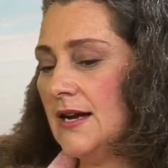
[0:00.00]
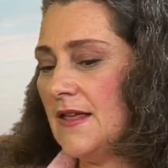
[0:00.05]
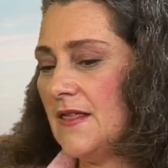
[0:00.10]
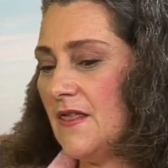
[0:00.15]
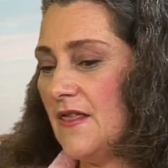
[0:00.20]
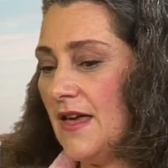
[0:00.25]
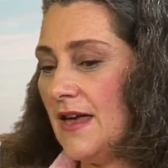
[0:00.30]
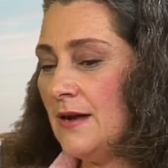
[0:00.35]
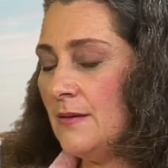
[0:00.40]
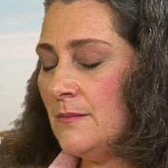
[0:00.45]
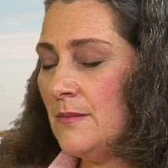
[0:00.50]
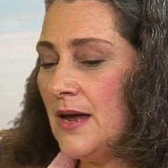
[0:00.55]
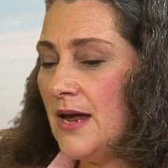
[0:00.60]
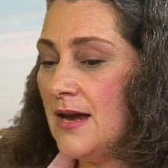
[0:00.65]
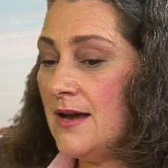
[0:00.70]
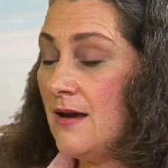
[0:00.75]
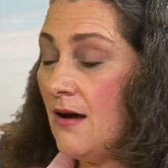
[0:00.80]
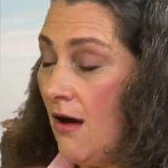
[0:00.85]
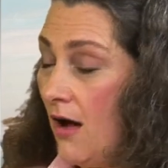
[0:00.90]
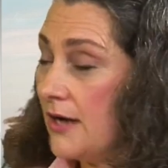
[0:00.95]
They may
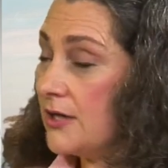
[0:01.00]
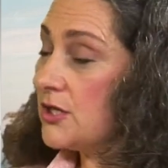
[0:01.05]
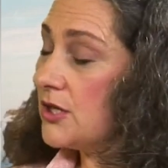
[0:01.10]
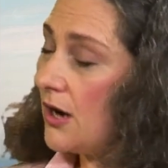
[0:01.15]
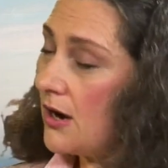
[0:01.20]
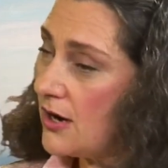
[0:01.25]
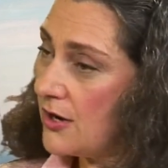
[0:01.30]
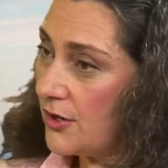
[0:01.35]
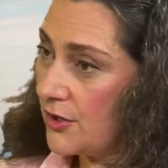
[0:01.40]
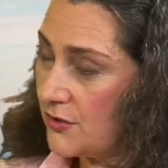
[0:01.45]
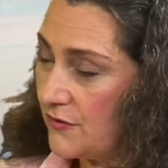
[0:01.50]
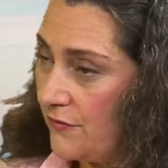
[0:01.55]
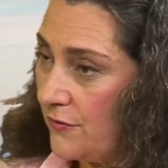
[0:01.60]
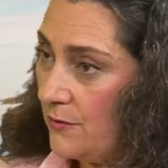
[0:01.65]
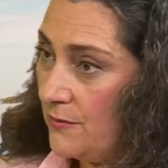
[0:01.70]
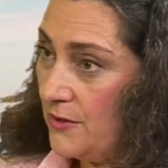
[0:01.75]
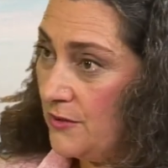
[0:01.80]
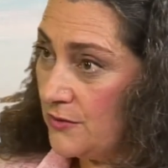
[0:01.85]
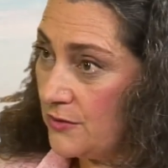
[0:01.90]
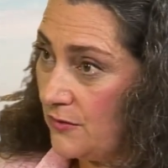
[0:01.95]
not charge for a
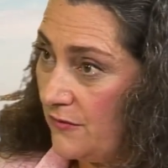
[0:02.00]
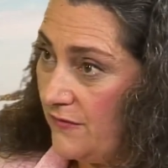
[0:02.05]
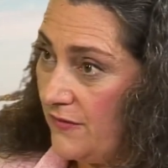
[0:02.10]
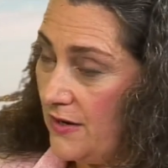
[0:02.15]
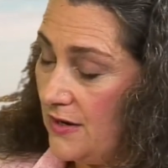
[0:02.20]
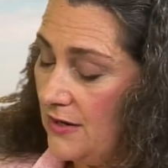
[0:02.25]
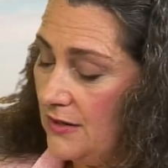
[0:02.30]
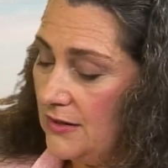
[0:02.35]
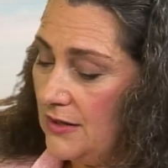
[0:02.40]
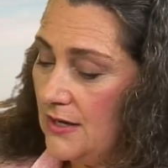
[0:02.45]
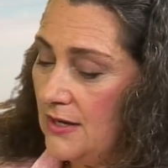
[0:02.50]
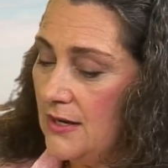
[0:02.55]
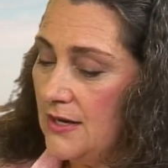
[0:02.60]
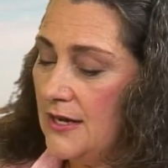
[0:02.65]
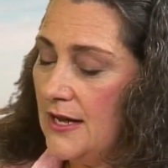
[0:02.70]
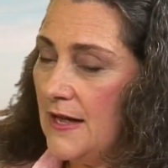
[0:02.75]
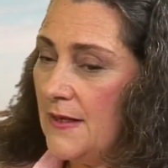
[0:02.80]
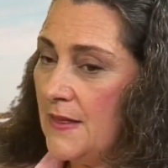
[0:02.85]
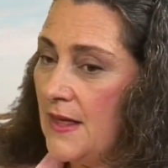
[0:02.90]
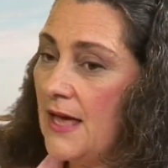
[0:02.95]
mutual fund.
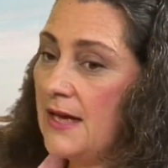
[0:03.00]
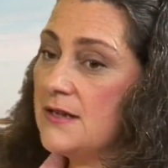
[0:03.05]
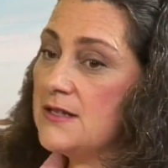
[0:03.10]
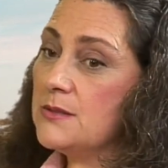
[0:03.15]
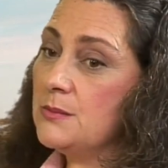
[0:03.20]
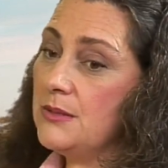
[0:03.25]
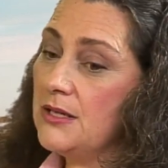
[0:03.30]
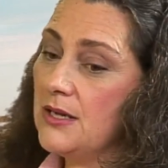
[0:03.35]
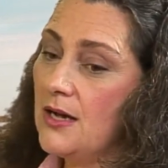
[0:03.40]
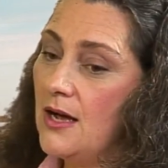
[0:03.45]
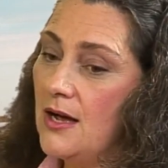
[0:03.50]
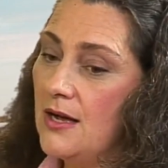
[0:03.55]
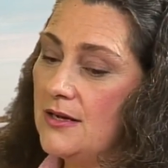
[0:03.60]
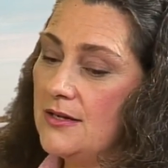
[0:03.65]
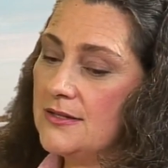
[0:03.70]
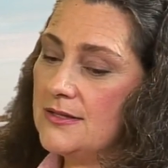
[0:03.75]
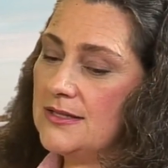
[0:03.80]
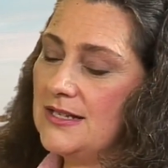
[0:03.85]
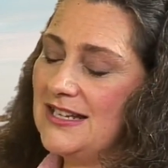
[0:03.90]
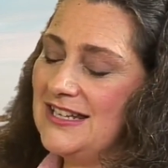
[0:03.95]
And that is
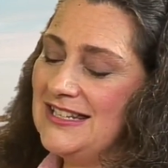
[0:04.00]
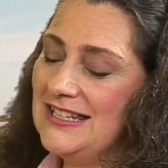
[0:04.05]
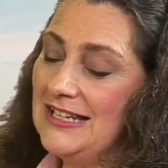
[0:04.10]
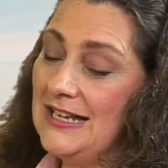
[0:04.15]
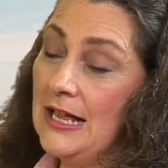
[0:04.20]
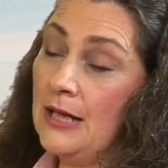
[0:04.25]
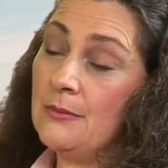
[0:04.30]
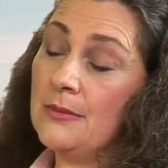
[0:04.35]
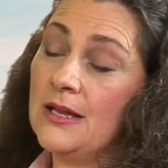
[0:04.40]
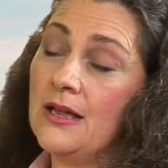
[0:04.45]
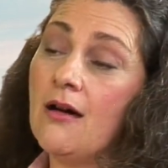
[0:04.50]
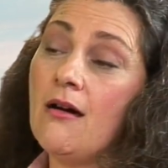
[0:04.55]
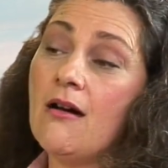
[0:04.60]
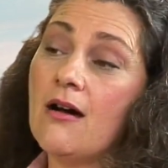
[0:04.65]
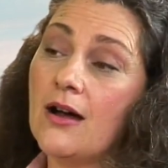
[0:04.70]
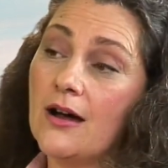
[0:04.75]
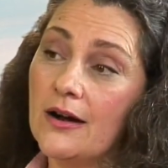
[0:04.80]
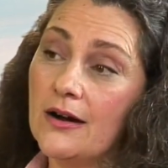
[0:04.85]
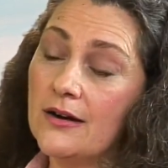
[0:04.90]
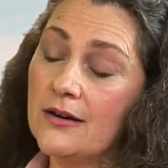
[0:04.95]
because in the
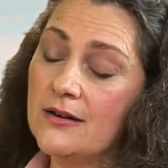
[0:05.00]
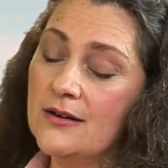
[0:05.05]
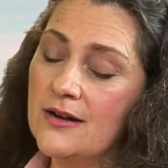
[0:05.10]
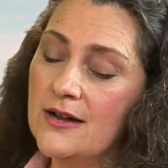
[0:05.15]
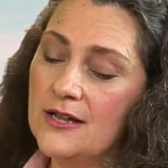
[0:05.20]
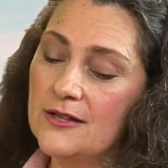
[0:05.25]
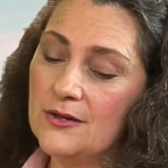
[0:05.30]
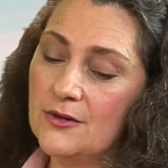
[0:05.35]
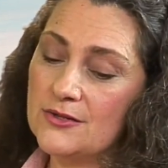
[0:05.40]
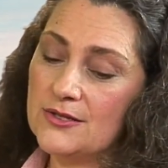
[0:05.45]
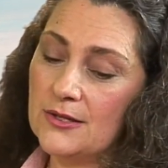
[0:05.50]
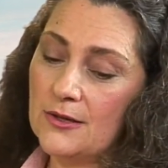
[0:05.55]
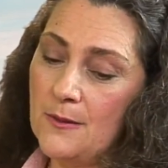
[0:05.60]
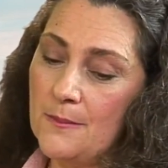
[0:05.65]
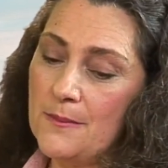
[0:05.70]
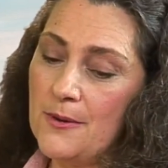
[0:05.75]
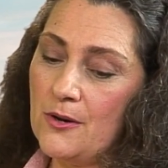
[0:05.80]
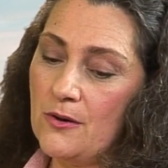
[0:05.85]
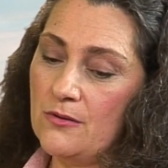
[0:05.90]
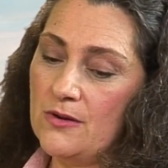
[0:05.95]
MER, there's a
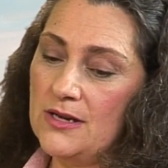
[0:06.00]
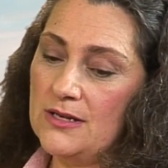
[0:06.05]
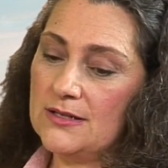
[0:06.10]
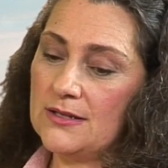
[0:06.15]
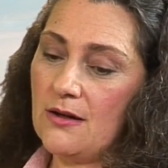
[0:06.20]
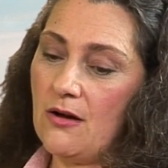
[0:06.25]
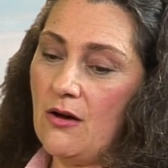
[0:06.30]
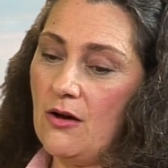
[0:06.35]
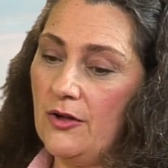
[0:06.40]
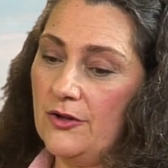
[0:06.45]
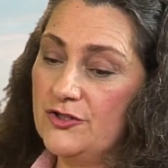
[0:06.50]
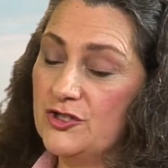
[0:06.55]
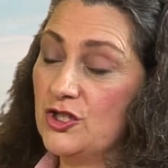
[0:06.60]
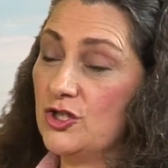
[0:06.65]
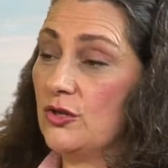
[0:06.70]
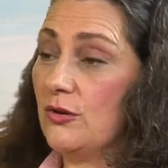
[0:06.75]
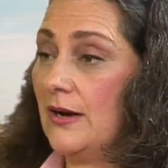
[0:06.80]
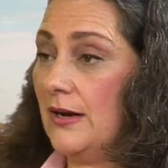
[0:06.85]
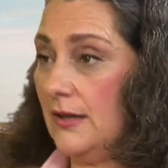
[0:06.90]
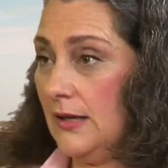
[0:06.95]
component called
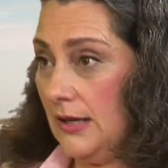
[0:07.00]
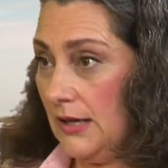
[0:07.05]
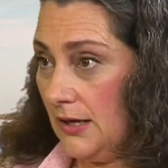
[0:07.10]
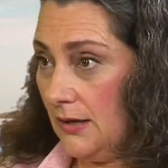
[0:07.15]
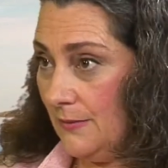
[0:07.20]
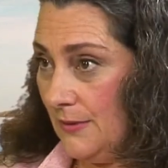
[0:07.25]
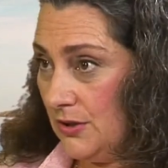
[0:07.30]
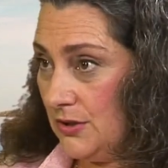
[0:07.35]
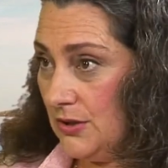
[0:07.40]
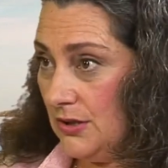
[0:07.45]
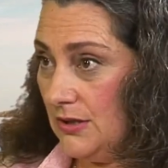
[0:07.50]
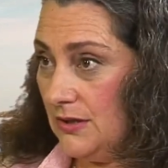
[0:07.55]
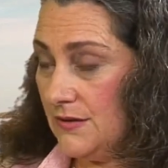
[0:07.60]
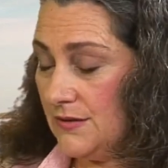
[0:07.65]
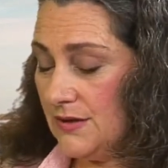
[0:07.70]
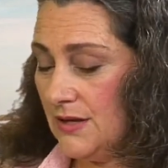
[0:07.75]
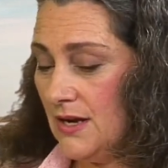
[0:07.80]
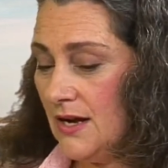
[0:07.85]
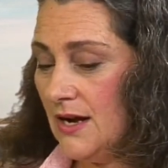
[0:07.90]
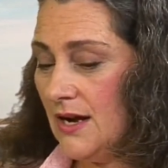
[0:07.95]
trailing commissions.